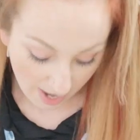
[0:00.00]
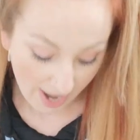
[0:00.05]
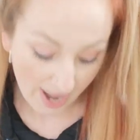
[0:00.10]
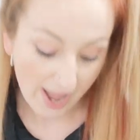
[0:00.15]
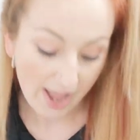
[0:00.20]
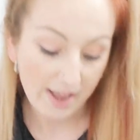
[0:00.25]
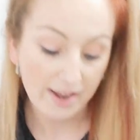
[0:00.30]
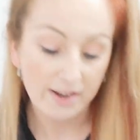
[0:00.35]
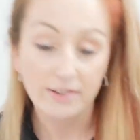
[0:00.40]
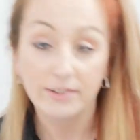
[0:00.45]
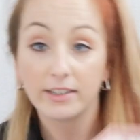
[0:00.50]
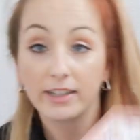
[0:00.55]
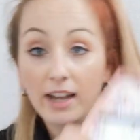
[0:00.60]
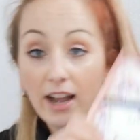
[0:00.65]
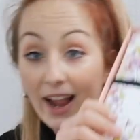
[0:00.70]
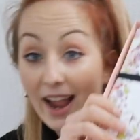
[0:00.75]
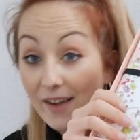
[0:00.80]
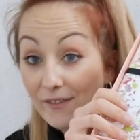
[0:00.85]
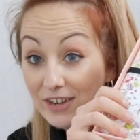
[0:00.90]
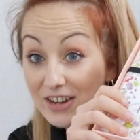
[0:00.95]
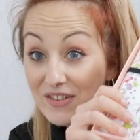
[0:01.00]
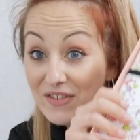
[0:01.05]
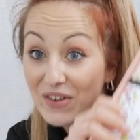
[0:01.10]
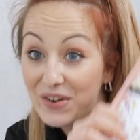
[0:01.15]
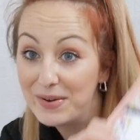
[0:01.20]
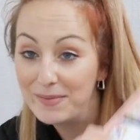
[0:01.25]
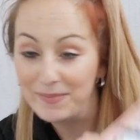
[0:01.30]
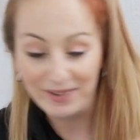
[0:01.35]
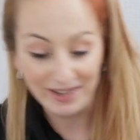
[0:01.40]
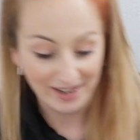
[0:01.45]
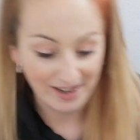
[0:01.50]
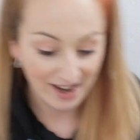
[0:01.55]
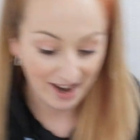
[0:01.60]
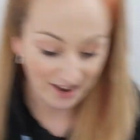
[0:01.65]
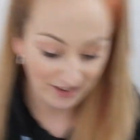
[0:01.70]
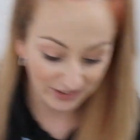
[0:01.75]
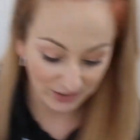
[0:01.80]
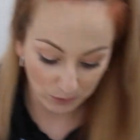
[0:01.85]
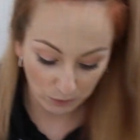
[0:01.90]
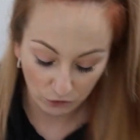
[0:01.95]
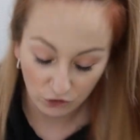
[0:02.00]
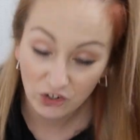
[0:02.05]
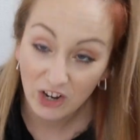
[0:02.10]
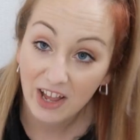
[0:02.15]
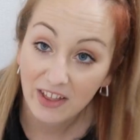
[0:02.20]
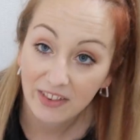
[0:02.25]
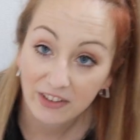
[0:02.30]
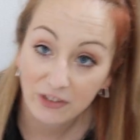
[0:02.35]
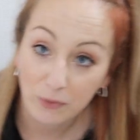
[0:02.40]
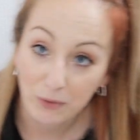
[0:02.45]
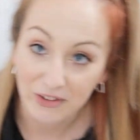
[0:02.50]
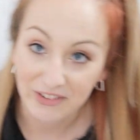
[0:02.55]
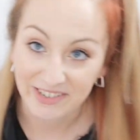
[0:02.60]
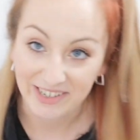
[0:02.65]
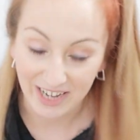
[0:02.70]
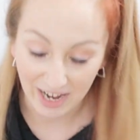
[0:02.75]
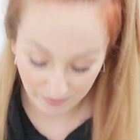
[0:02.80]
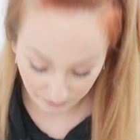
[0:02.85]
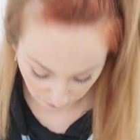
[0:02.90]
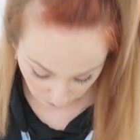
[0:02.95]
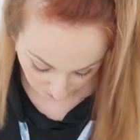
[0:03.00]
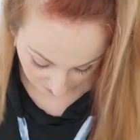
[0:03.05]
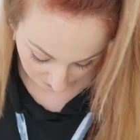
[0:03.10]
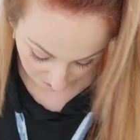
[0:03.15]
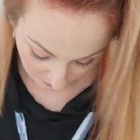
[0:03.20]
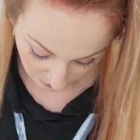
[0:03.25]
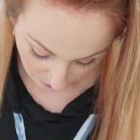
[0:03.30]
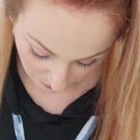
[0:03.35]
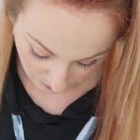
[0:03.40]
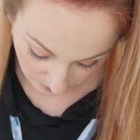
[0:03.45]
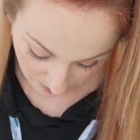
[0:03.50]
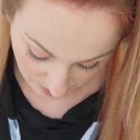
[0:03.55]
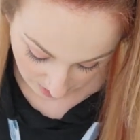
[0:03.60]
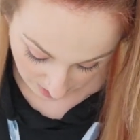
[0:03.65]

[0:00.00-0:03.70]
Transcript: And I haven't even opened it yet, so we'll share this one together with you.